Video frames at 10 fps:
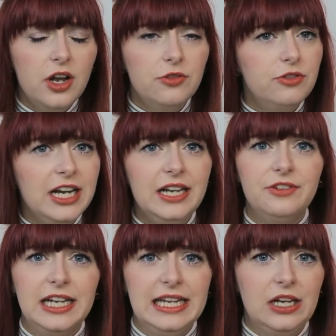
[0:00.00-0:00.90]
a
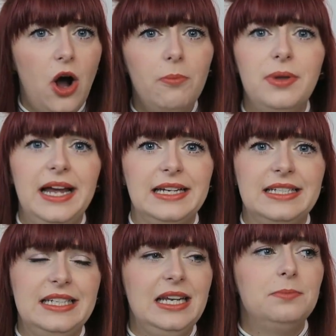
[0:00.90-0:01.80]
really
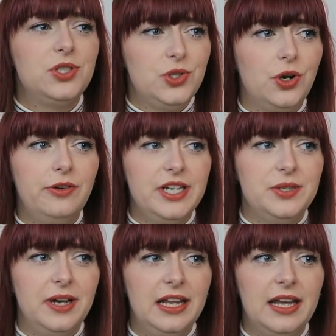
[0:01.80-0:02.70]
complex, deep story
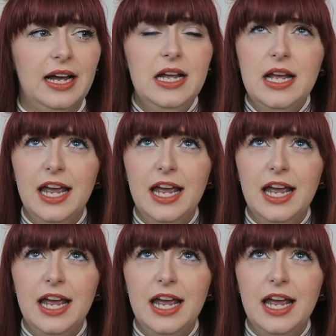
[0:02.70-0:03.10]
to it that